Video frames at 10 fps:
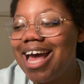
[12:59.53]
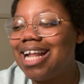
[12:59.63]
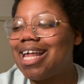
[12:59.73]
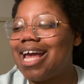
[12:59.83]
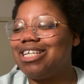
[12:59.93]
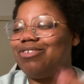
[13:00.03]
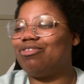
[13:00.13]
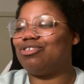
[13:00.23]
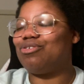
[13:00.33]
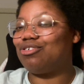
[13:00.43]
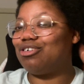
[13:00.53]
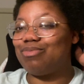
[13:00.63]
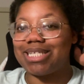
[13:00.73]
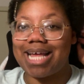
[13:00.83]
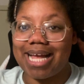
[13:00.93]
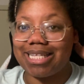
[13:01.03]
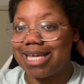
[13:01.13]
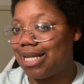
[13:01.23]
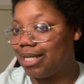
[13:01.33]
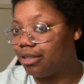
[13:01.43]
Like, Jungkook was like
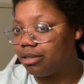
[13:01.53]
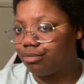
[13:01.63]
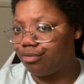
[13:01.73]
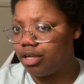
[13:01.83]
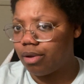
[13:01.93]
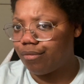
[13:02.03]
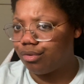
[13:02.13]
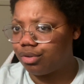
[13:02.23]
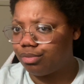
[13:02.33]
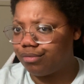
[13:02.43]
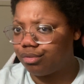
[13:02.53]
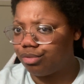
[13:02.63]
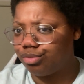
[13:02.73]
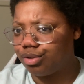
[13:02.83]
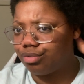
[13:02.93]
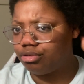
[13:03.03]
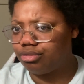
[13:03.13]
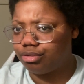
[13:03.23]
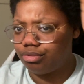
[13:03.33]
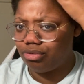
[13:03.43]
telling, look at me, my phone,
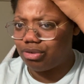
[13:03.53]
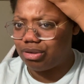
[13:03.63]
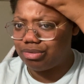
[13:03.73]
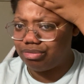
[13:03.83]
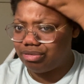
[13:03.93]
look.